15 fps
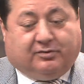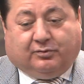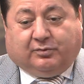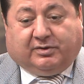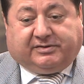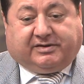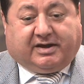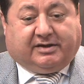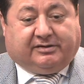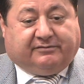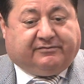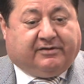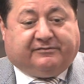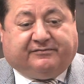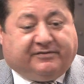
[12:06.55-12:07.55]
what kind
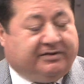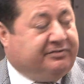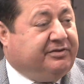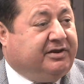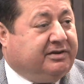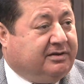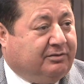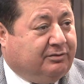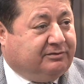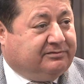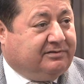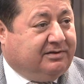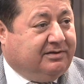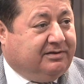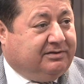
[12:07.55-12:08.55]
of event they hold,
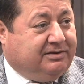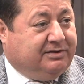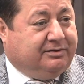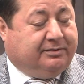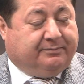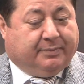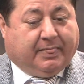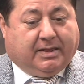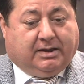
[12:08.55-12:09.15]
you know.